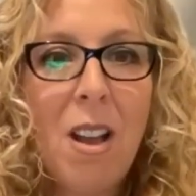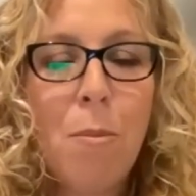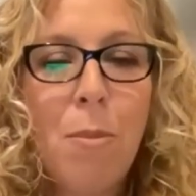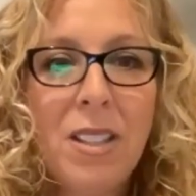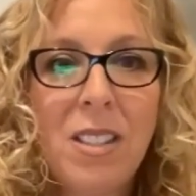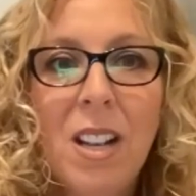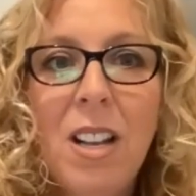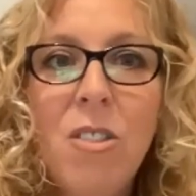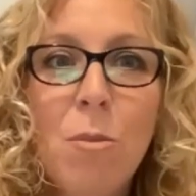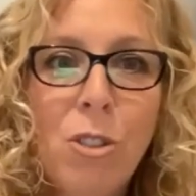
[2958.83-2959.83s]
But
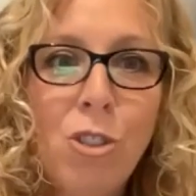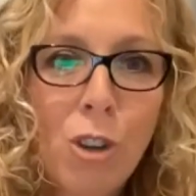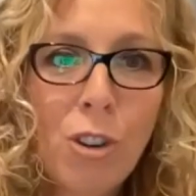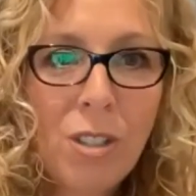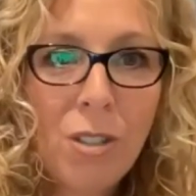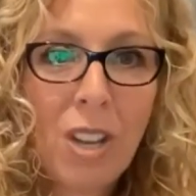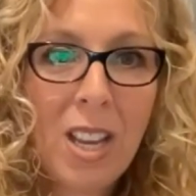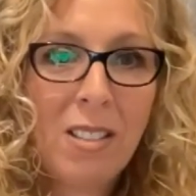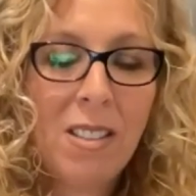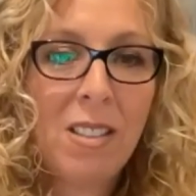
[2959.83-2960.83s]
certainly in the majority of
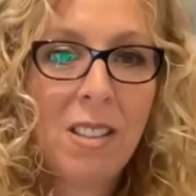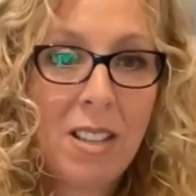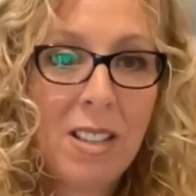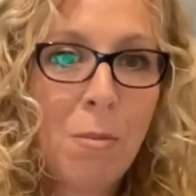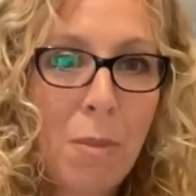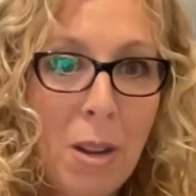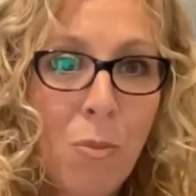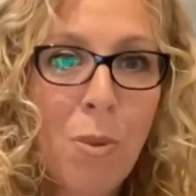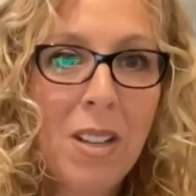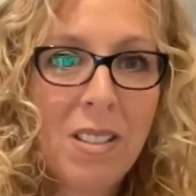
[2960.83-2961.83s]
cases, at least in my own
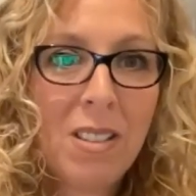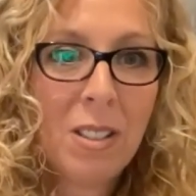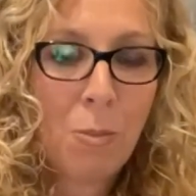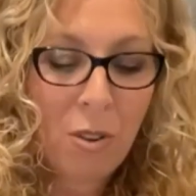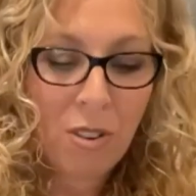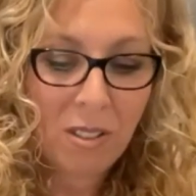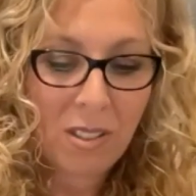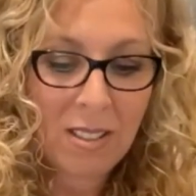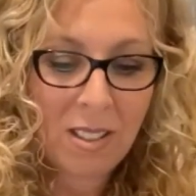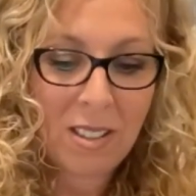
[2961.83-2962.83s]
personal experience
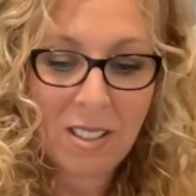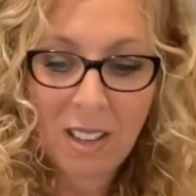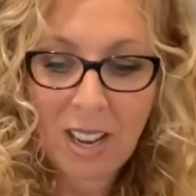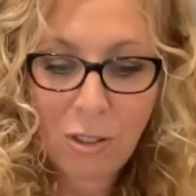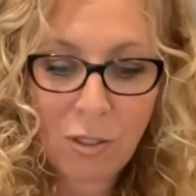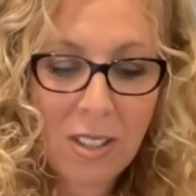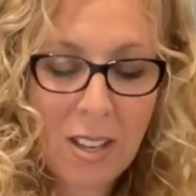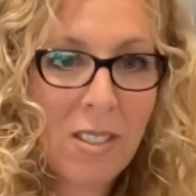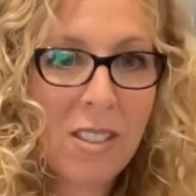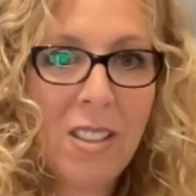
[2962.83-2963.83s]
as a litigator of
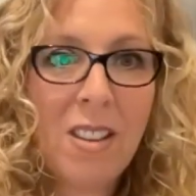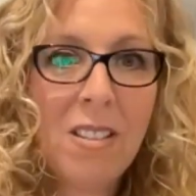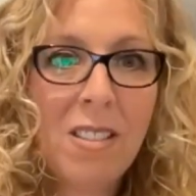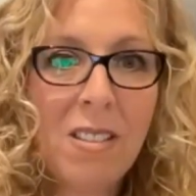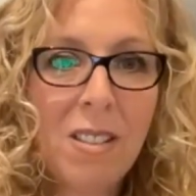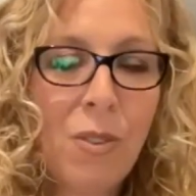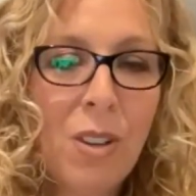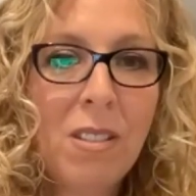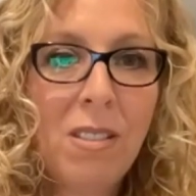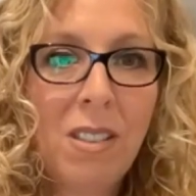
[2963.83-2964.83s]
17 years in this
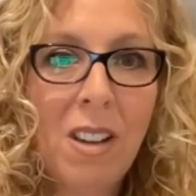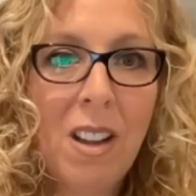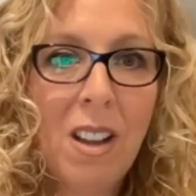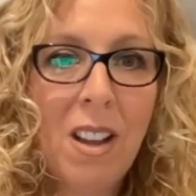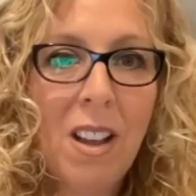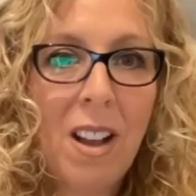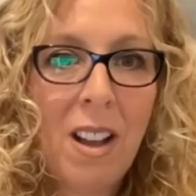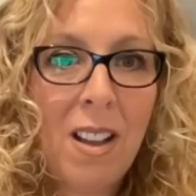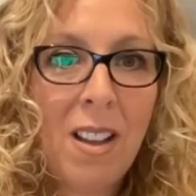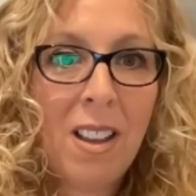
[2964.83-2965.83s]
field,
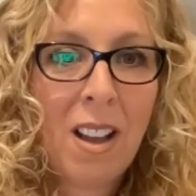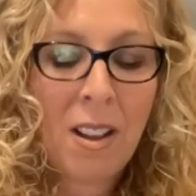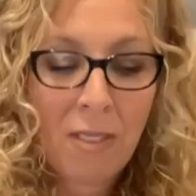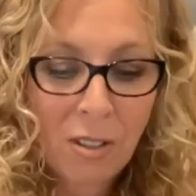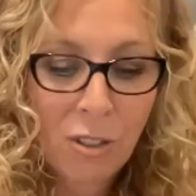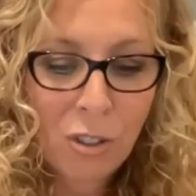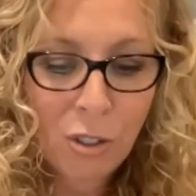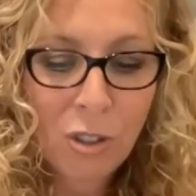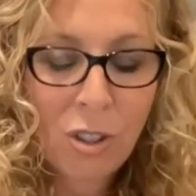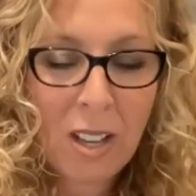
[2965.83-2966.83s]
I've
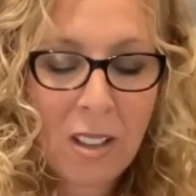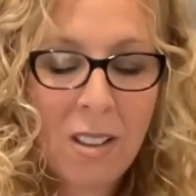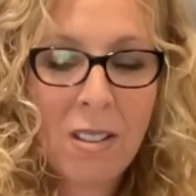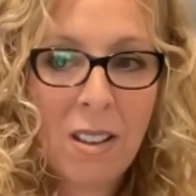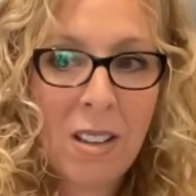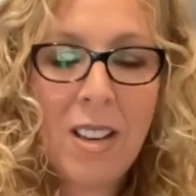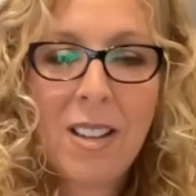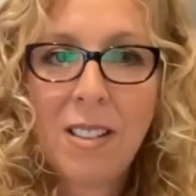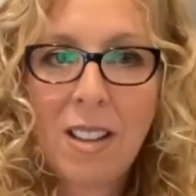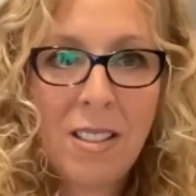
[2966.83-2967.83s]
understood that in at
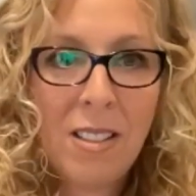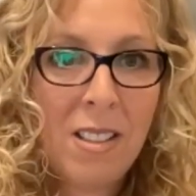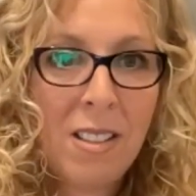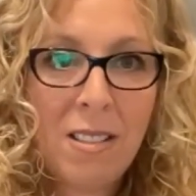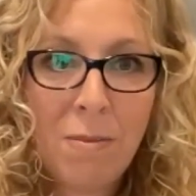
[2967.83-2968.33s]
least 80%